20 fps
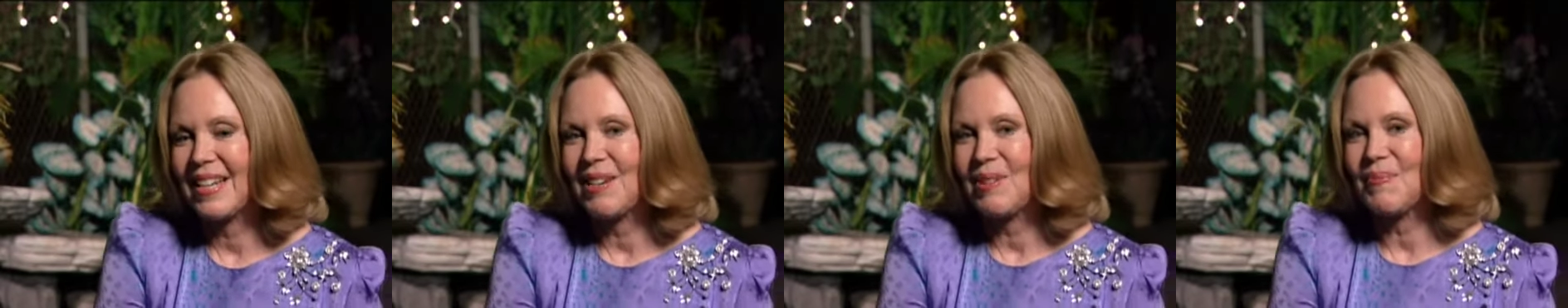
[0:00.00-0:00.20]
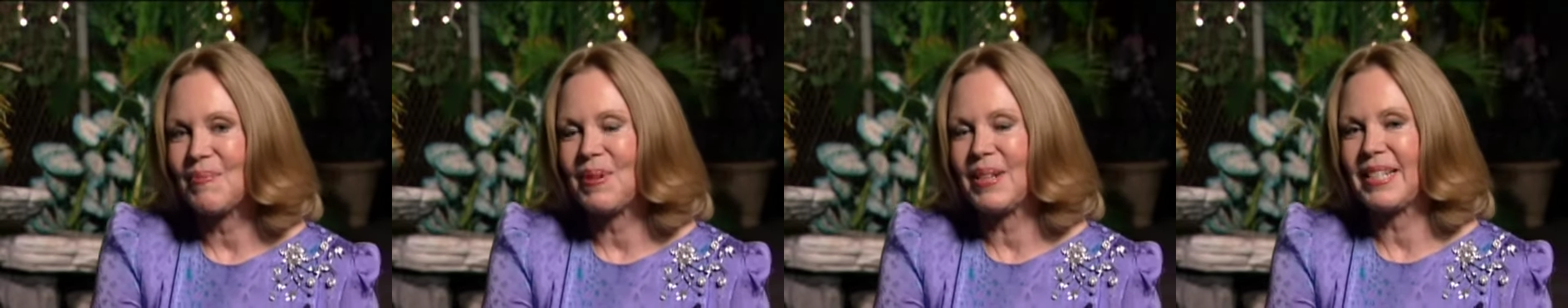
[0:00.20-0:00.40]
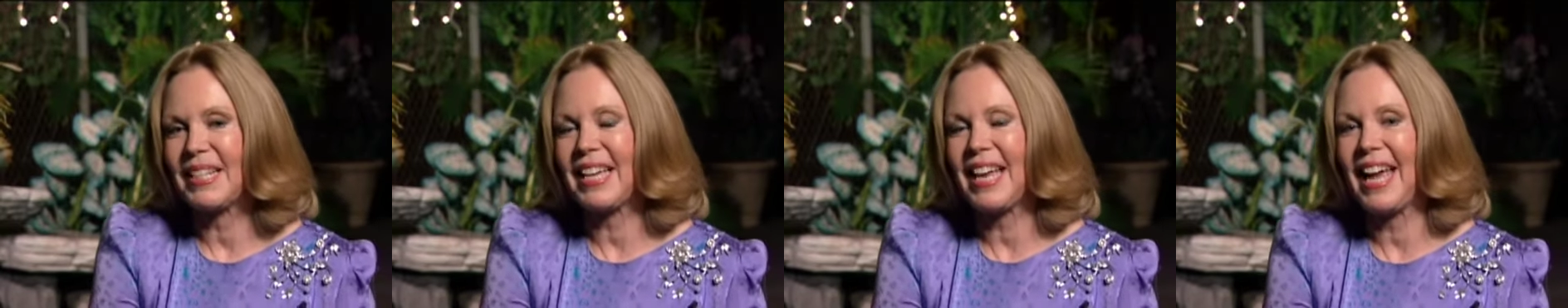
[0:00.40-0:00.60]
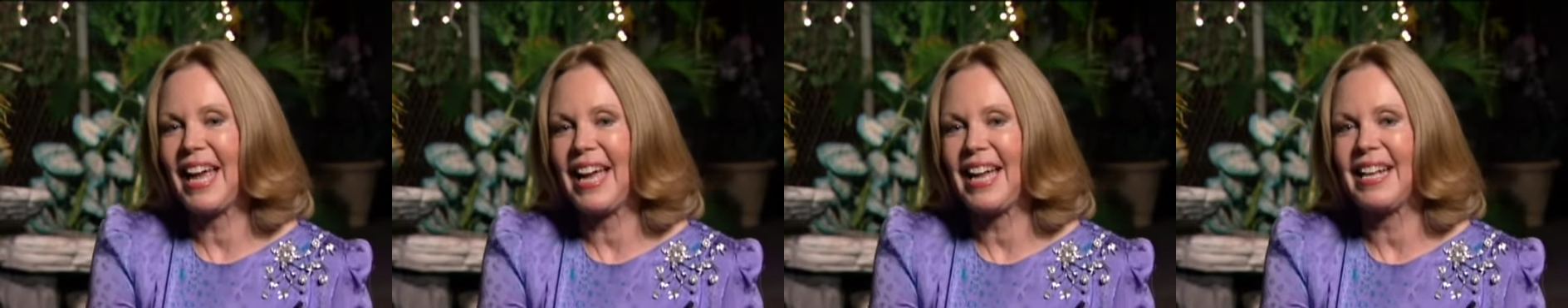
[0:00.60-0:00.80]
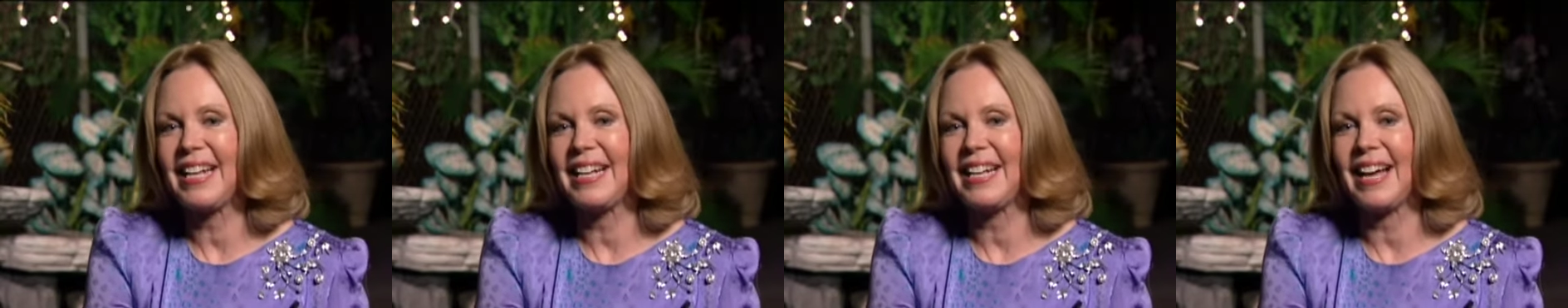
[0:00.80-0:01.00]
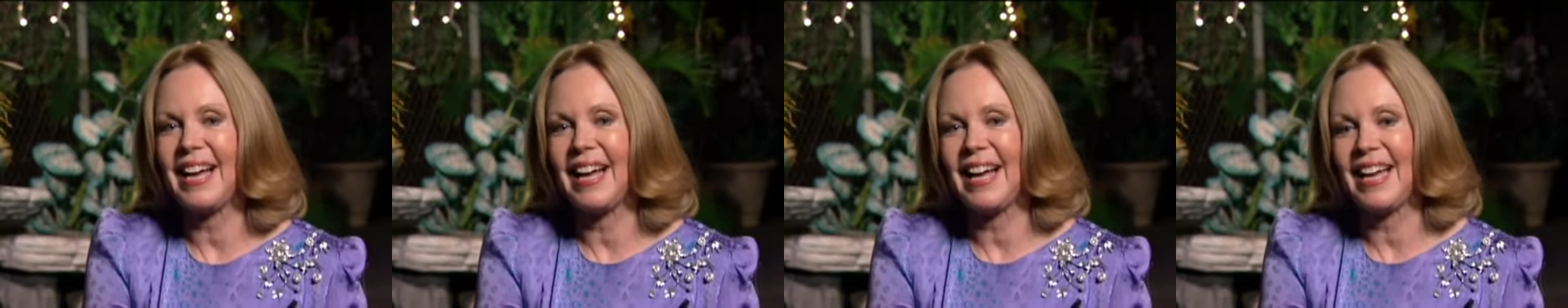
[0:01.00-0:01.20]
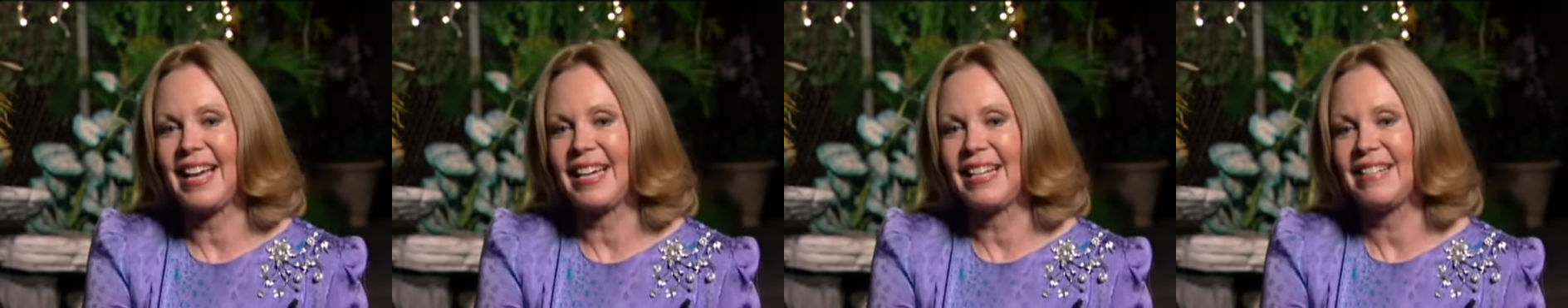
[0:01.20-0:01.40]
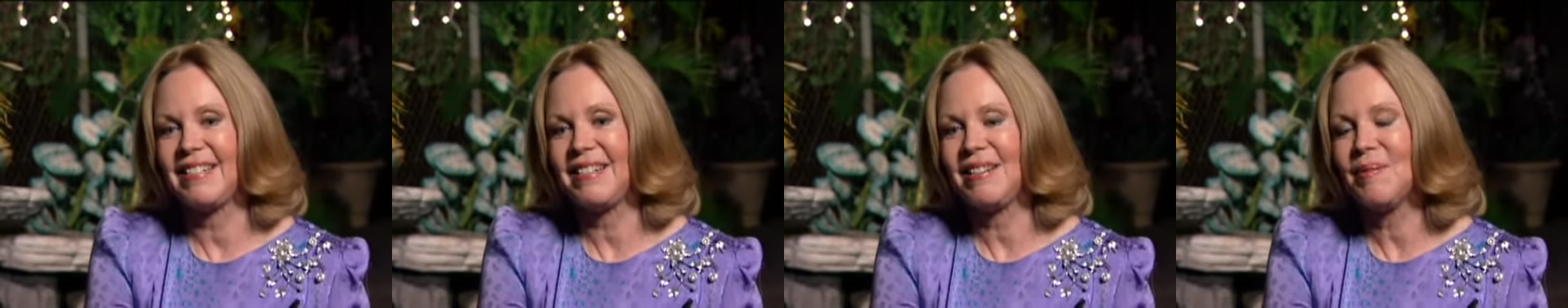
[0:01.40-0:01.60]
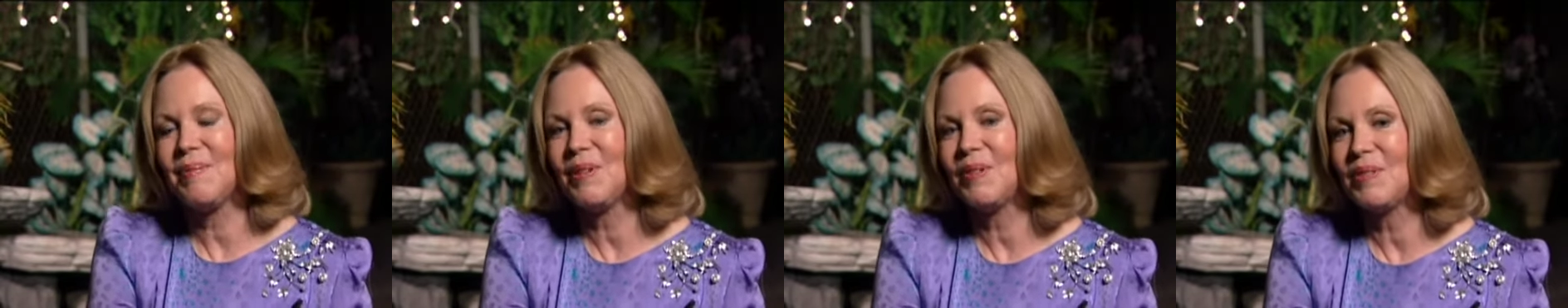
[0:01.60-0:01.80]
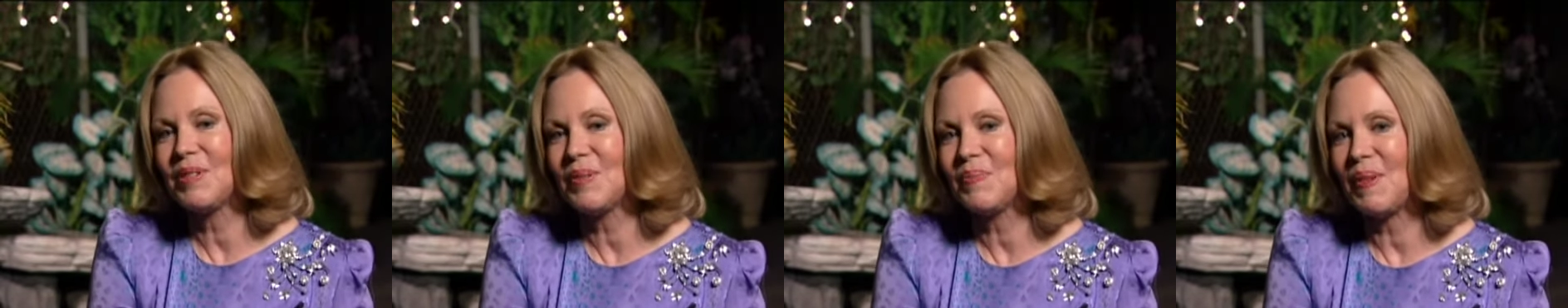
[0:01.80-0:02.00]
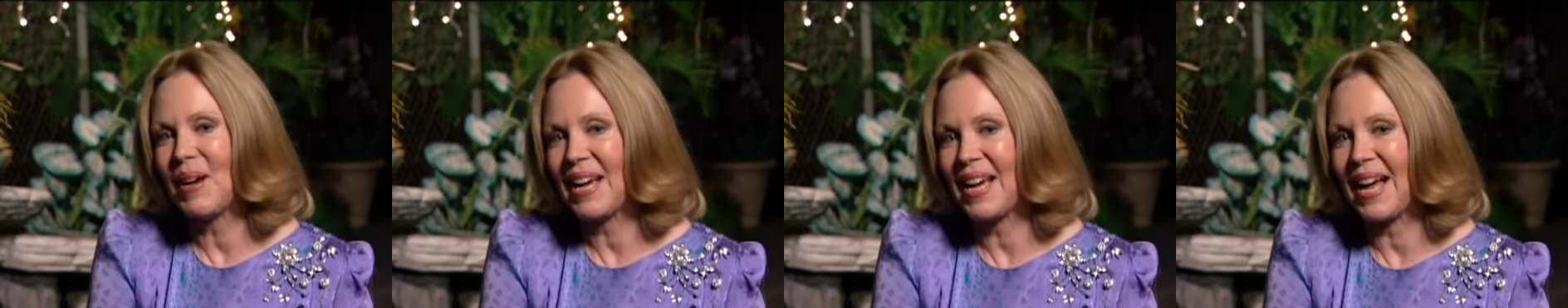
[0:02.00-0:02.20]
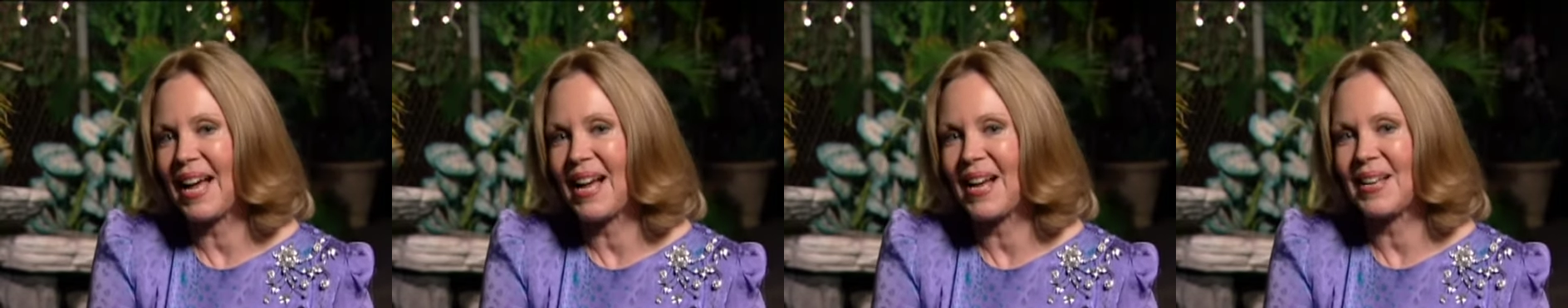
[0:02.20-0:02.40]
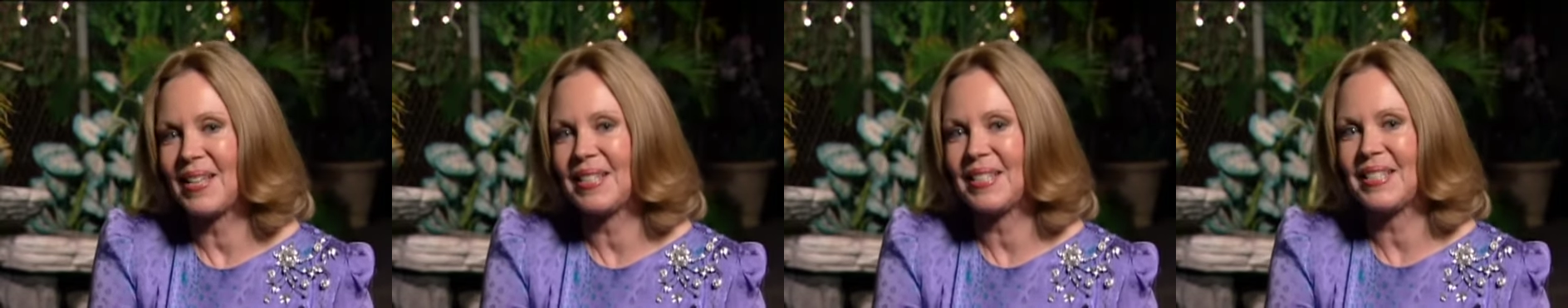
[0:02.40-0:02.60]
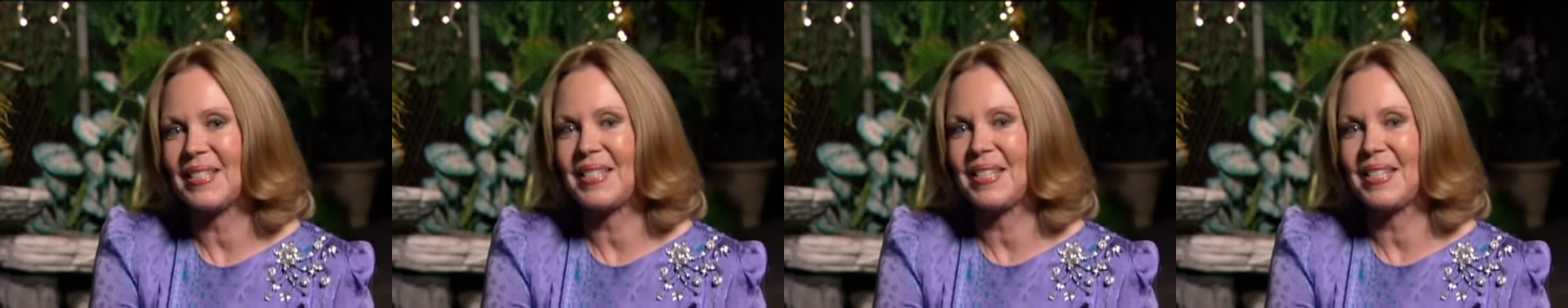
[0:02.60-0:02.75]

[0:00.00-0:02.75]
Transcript: But Kate and I, she came over to my house